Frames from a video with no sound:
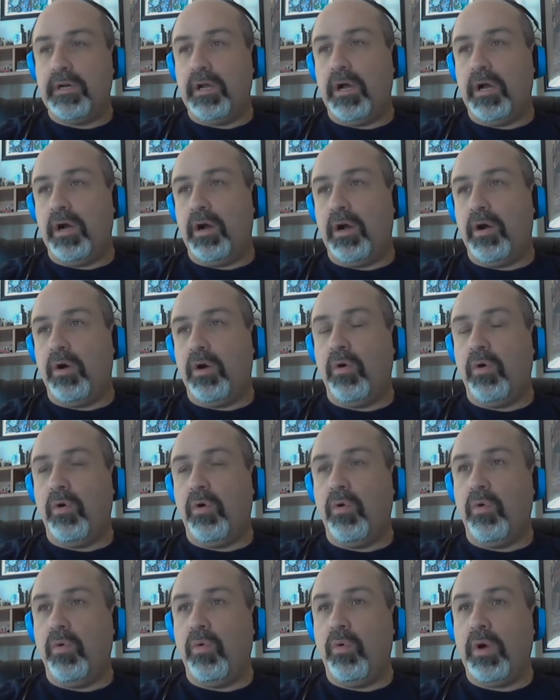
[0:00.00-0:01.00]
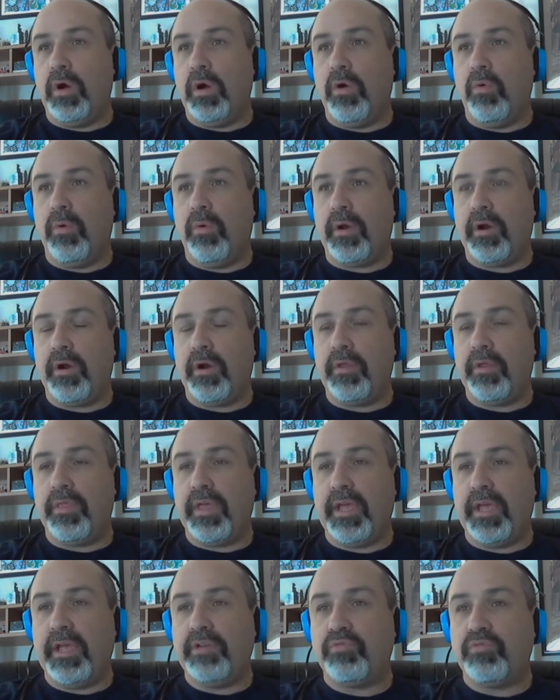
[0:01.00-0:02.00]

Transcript: oh oh what are they